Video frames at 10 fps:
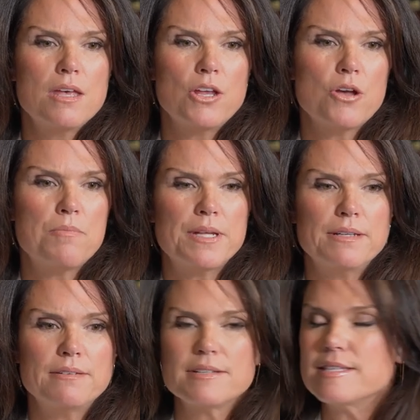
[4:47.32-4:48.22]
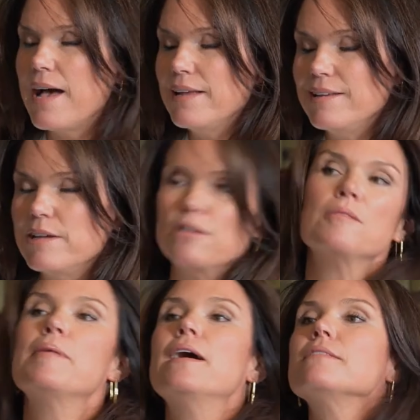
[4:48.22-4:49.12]
been sad to
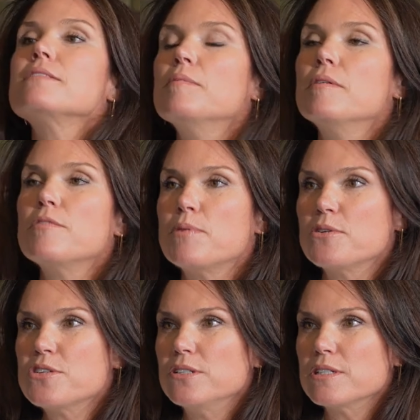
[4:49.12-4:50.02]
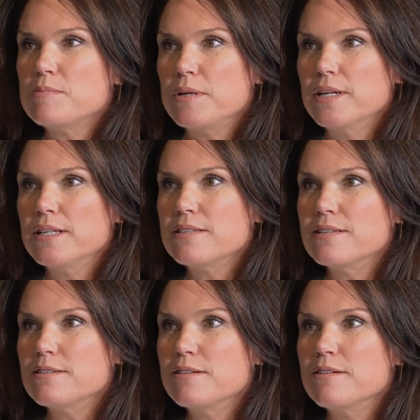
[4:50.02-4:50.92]
hear about some of the personal
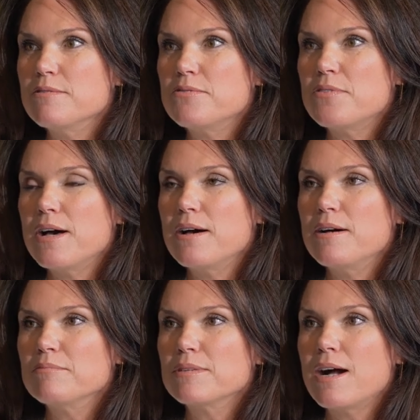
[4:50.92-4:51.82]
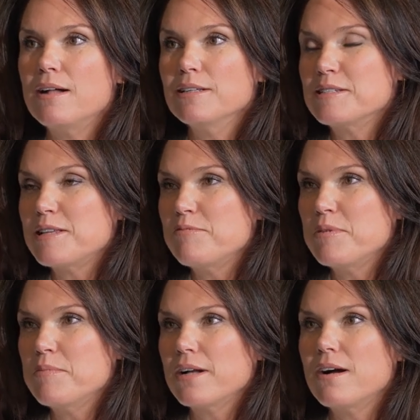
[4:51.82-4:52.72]
experiences of colleagues that have
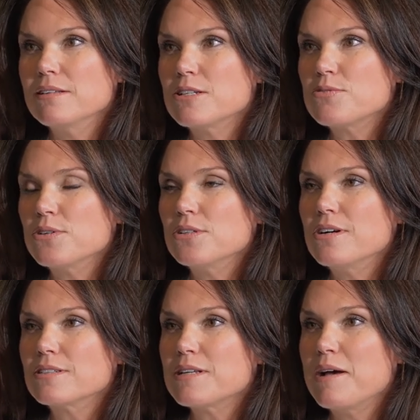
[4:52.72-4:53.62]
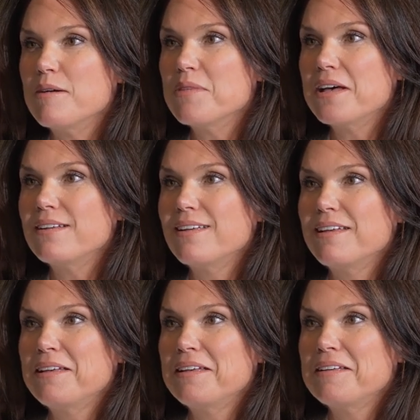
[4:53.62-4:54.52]
been my colleagues for a long time that
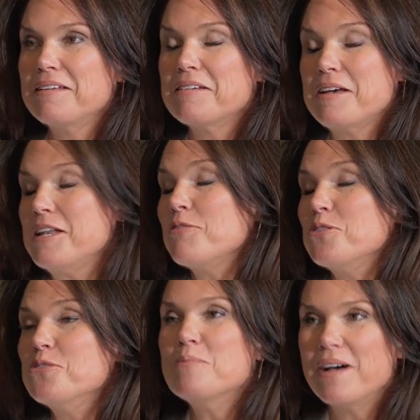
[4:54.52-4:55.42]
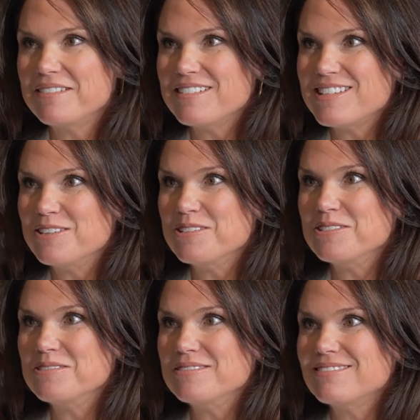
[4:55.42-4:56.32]
I never knew about
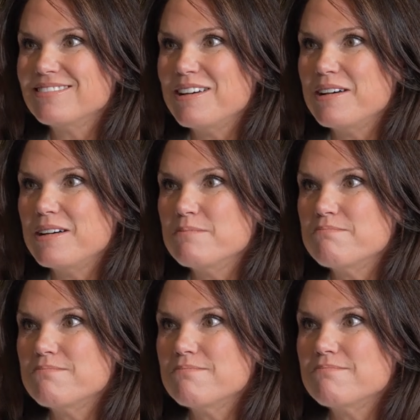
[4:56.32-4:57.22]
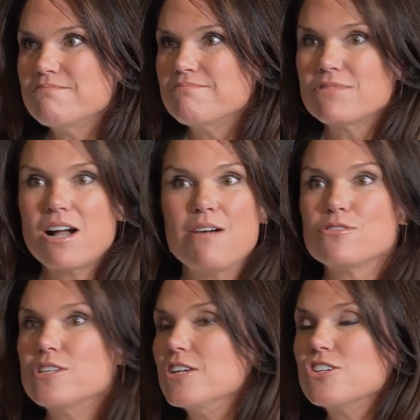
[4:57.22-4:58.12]
until
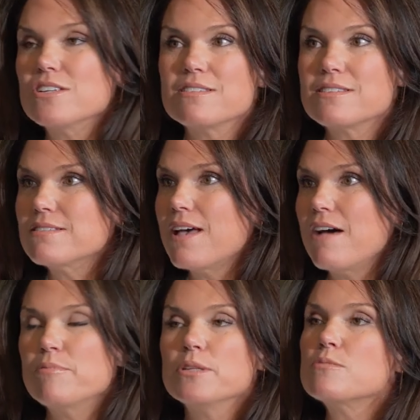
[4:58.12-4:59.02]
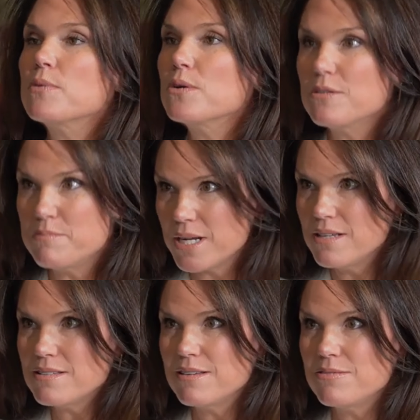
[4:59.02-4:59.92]
conversations have been spurred
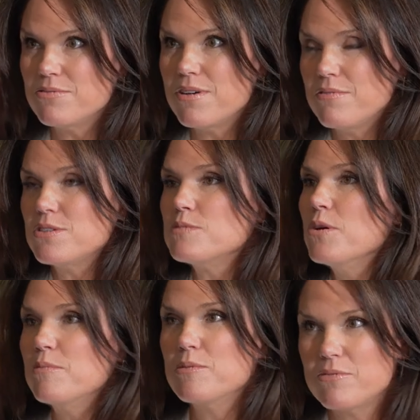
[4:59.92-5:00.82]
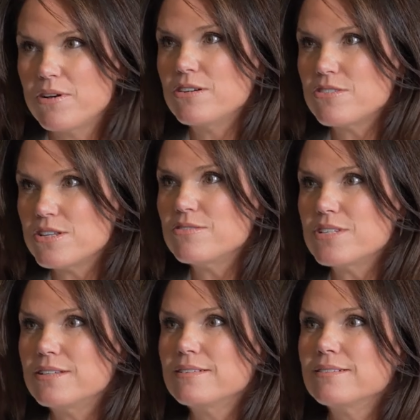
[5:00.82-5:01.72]
because of this moment we find
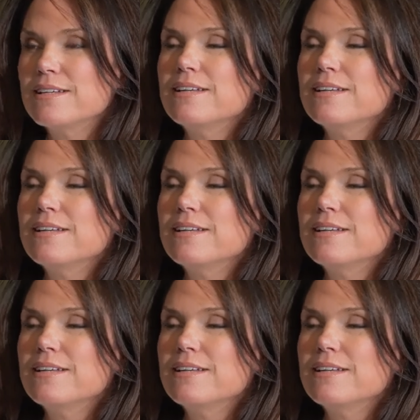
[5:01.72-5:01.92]
ourselves in.